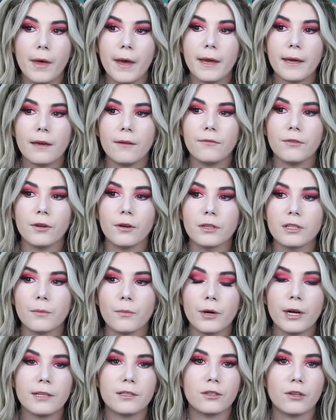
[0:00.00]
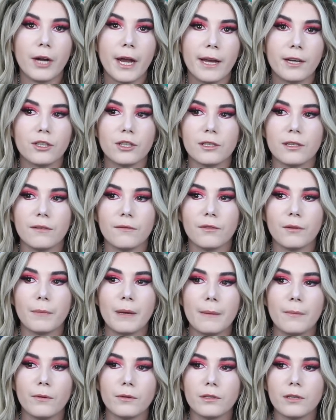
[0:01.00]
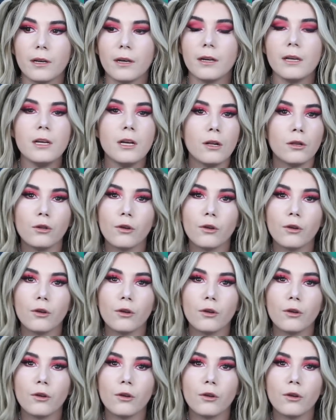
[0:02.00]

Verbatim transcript: like if you're depressed or anxious, and for people to